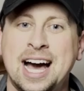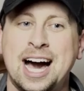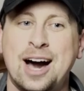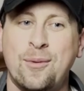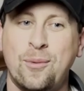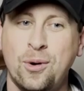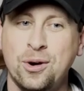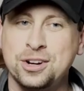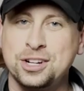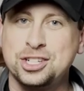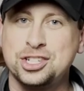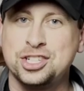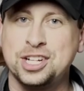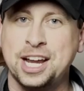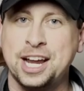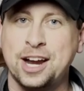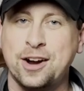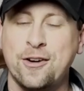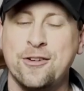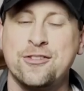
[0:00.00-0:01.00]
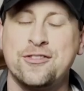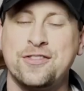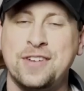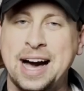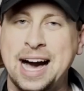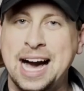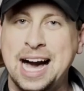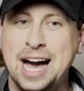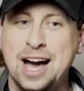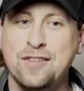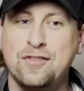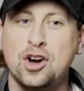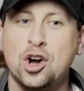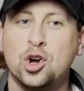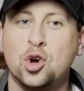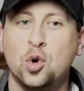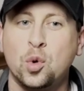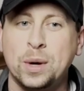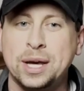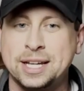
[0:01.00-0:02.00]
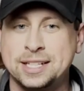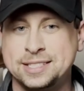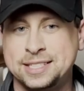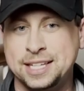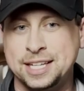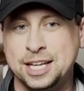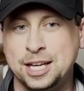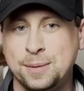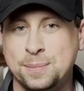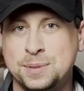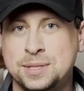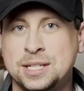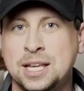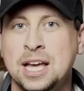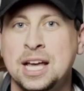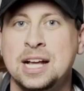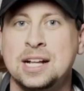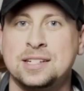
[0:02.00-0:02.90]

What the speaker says: I want to share 5 quick tips